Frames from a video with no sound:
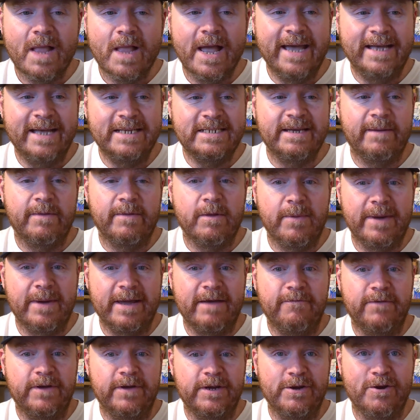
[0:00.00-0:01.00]
and something to make a
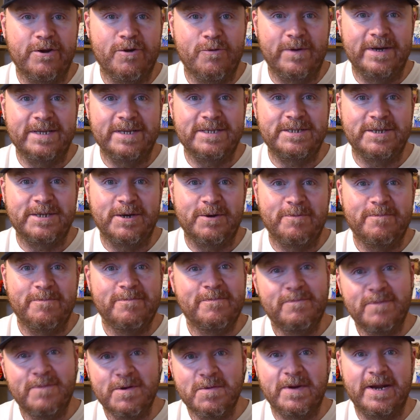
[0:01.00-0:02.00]
video with. So
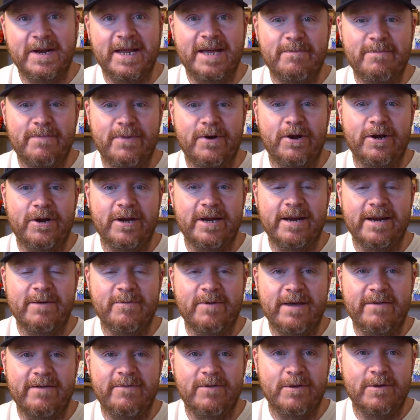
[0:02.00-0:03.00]
we went ahead and bought it
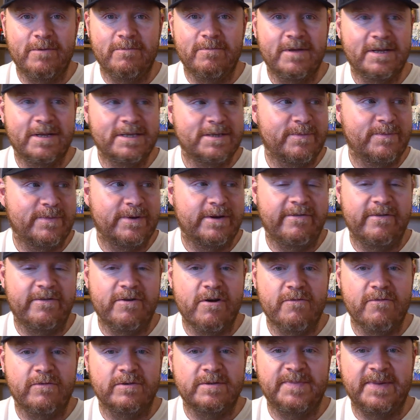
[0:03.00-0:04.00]
anyway, even though it's a little bit of an
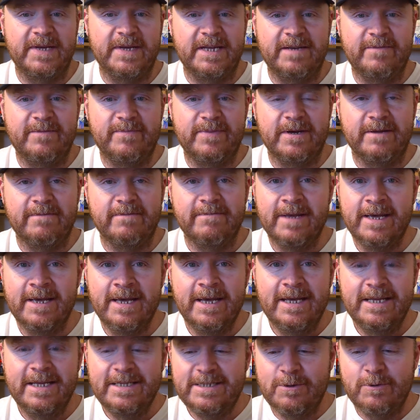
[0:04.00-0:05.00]
overspend, but
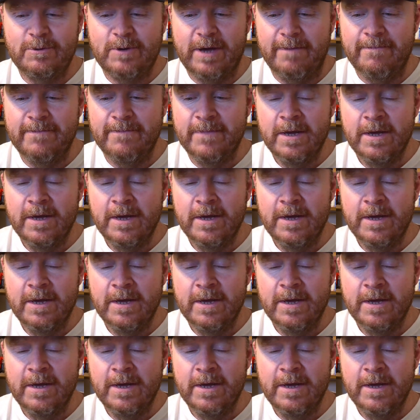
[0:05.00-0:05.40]
it's okay.